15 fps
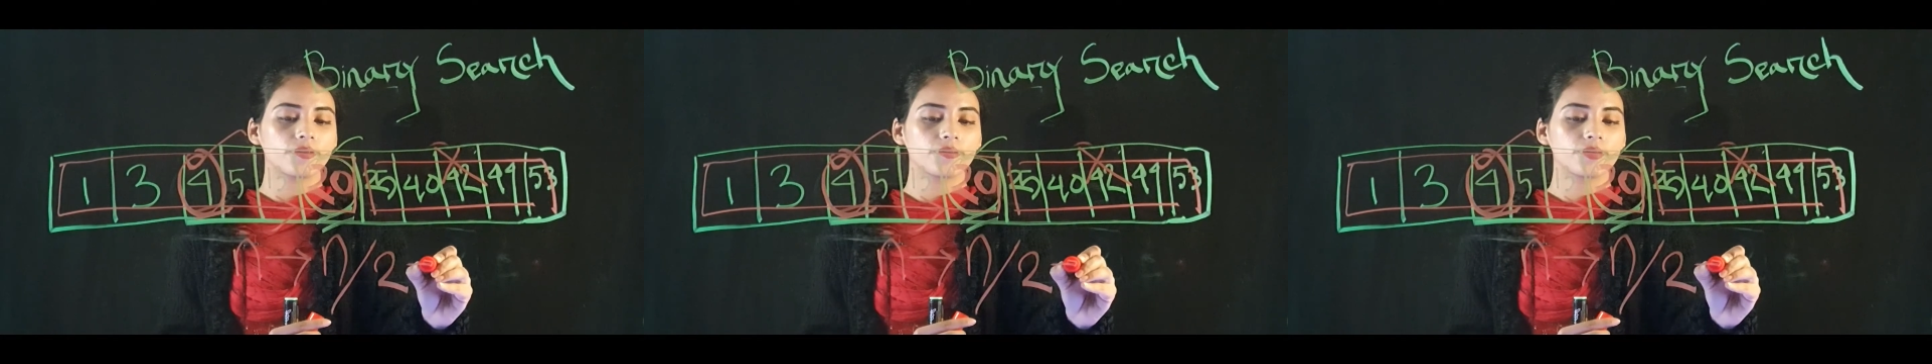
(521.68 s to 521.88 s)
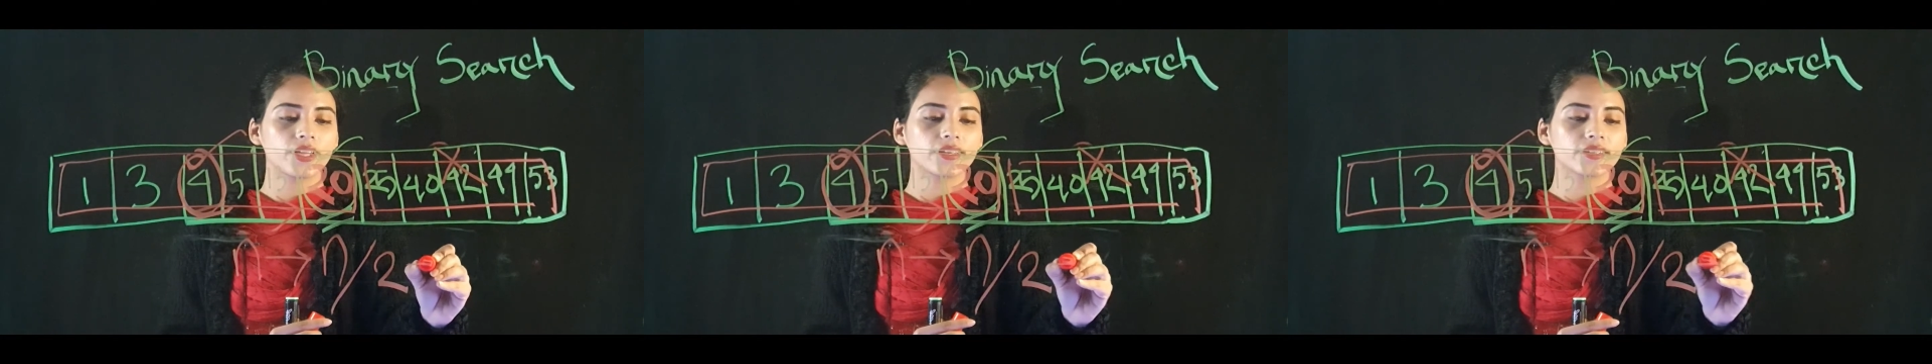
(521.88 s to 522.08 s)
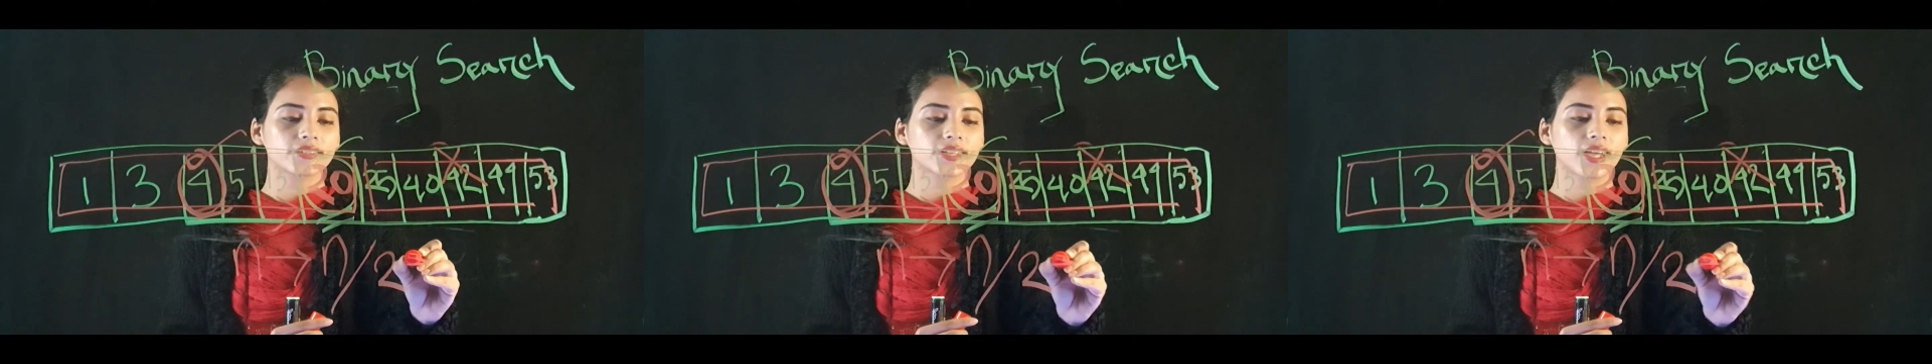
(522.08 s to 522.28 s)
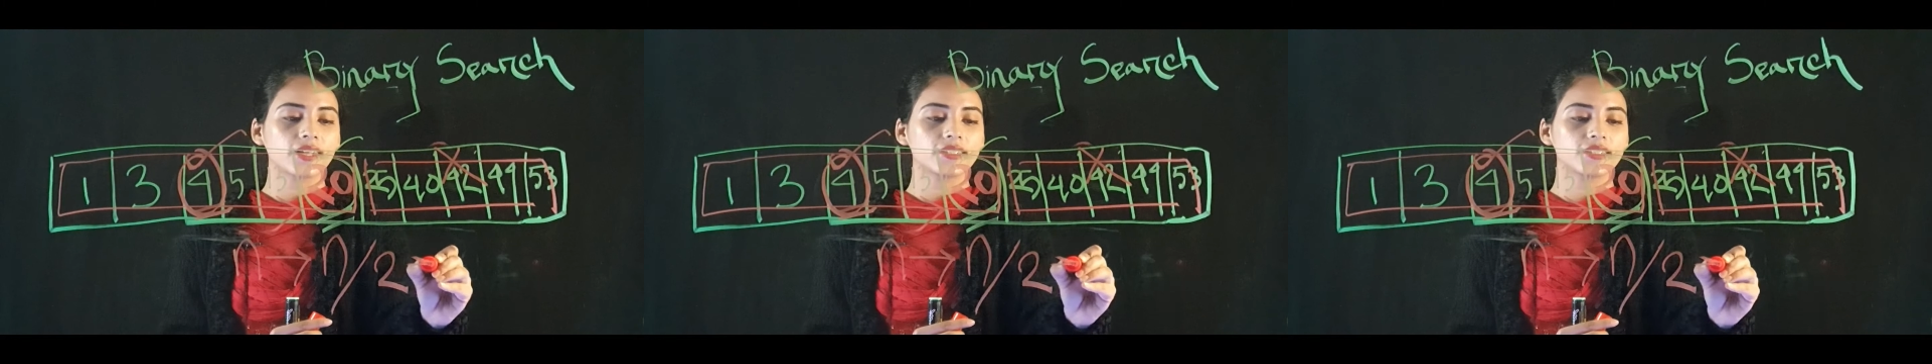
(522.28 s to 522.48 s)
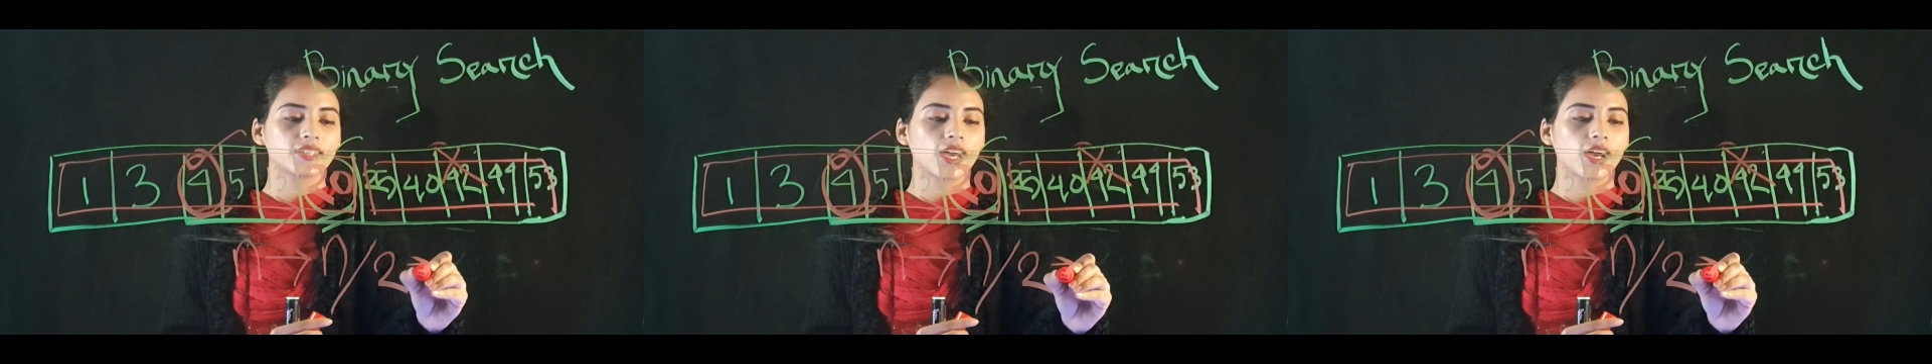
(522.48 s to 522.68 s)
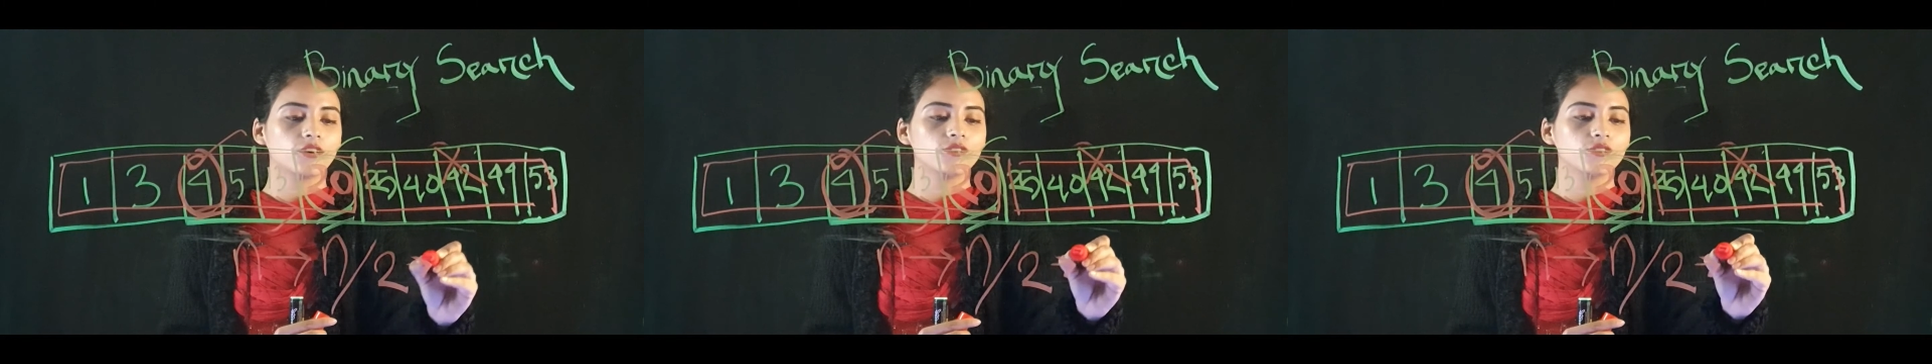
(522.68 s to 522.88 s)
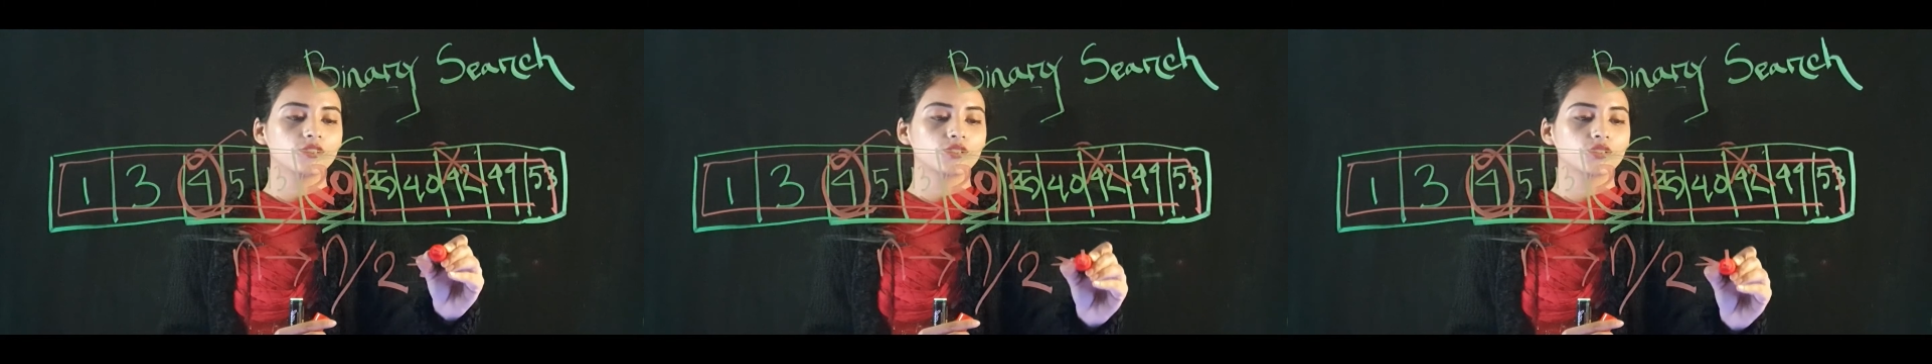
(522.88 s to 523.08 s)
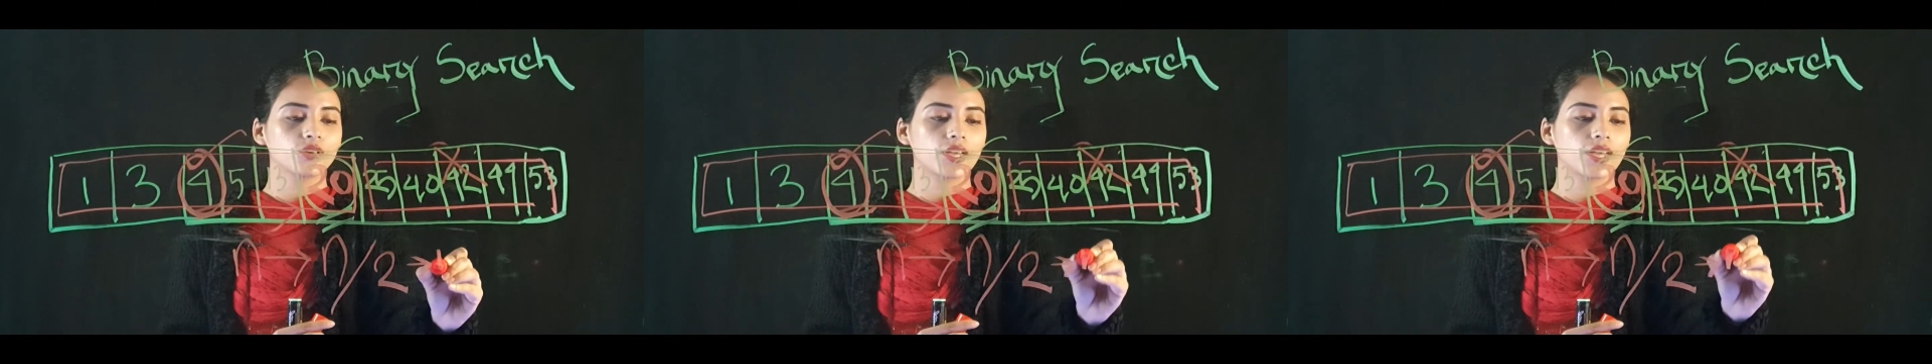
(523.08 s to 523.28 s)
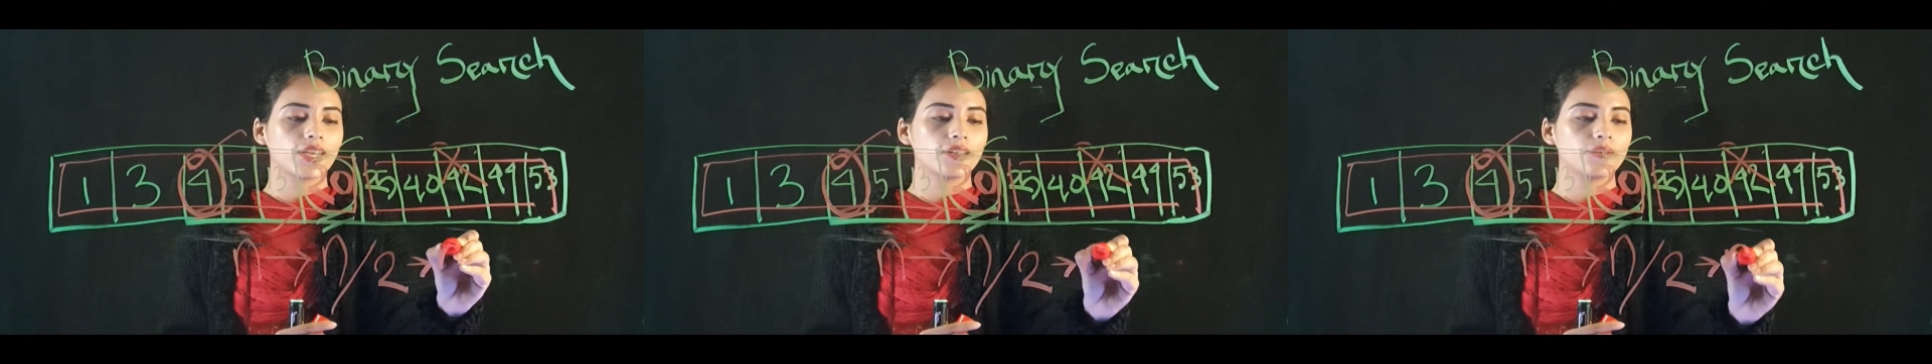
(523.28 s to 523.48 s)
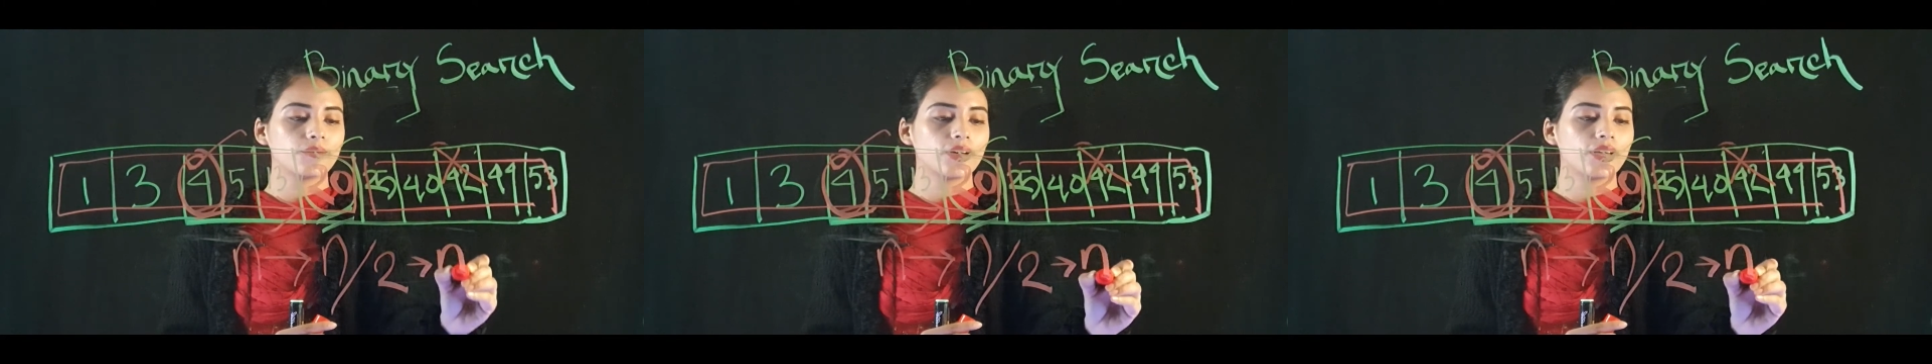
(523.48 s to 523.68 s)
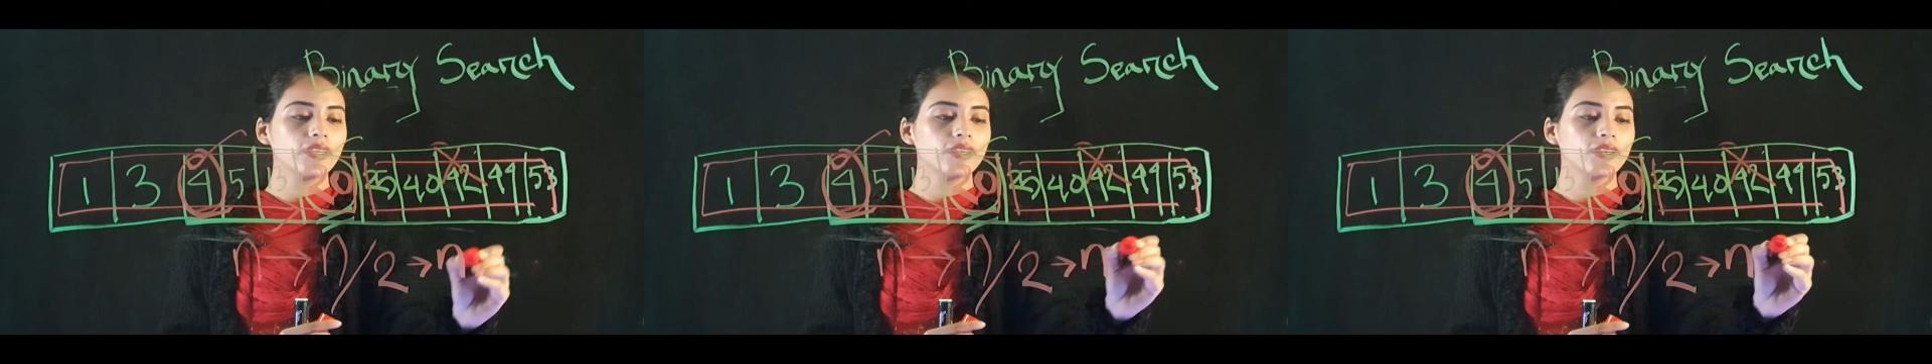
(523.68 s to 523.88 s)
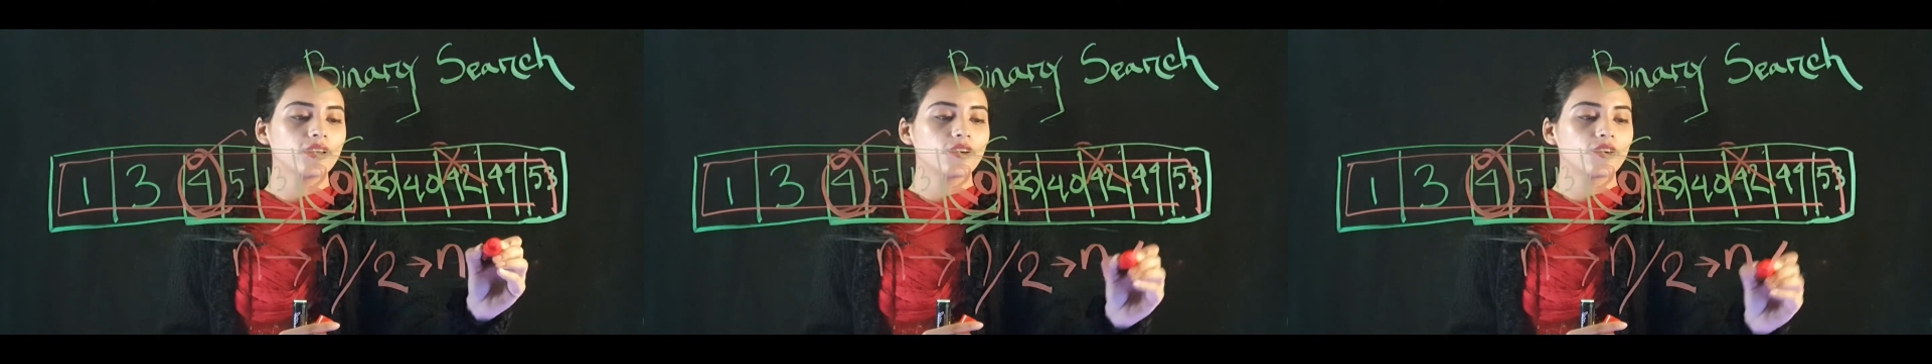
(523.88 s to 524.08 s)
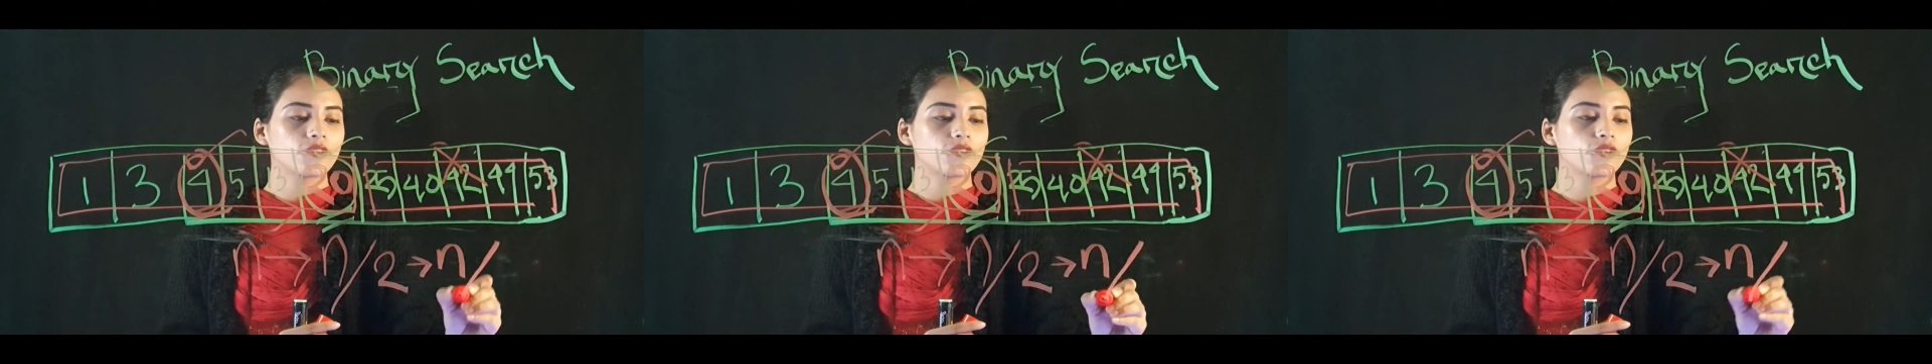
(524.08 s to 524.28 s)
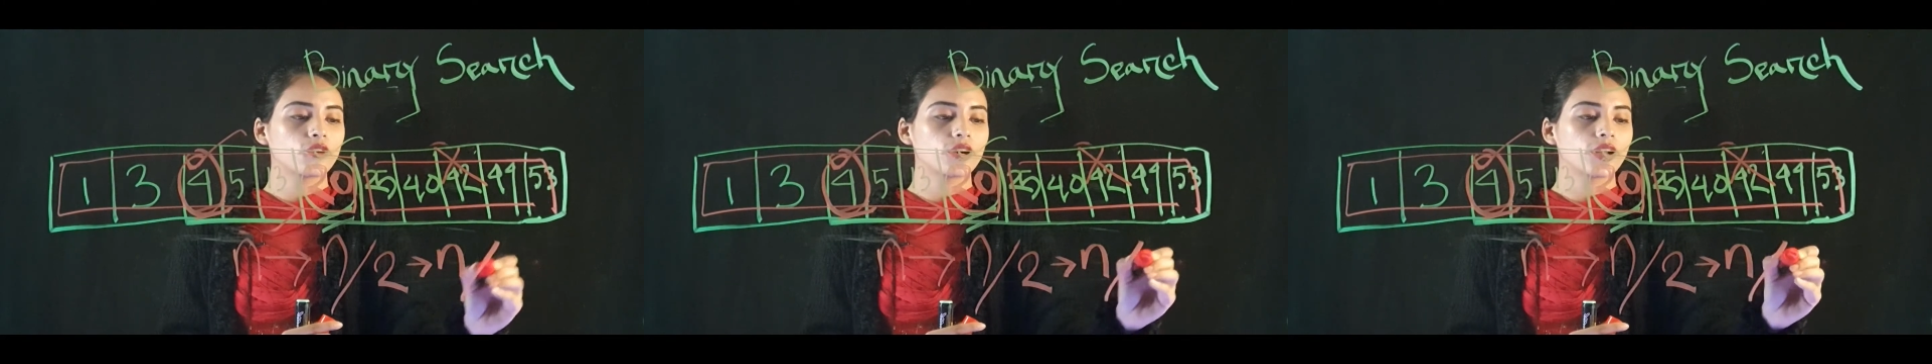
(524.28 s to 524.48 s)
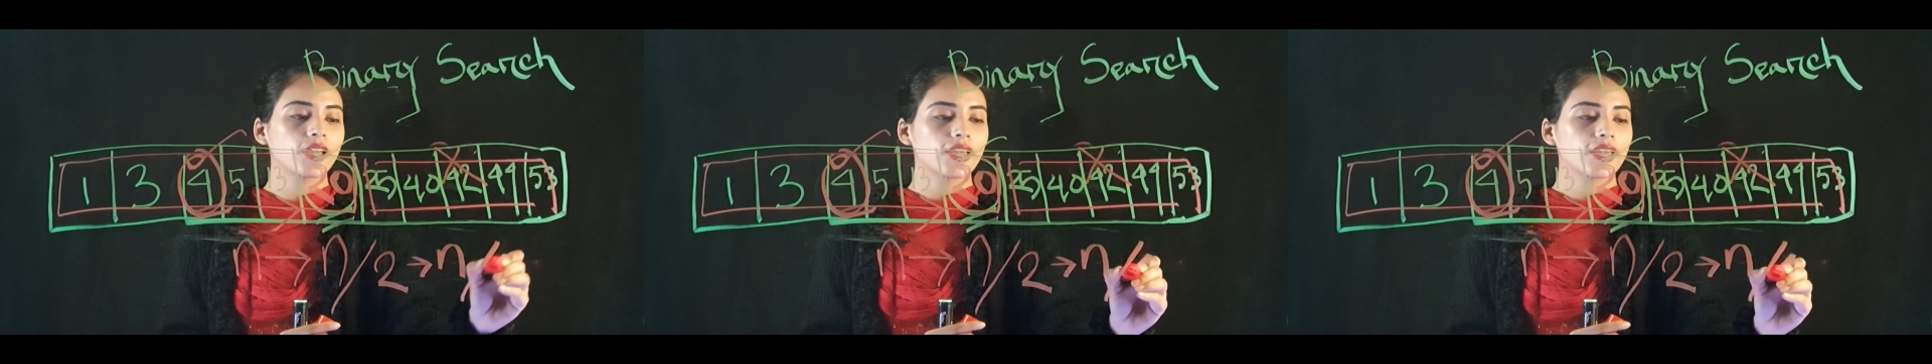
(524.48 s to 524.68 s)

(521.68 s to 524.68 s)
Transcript: it is cut down to n by 4.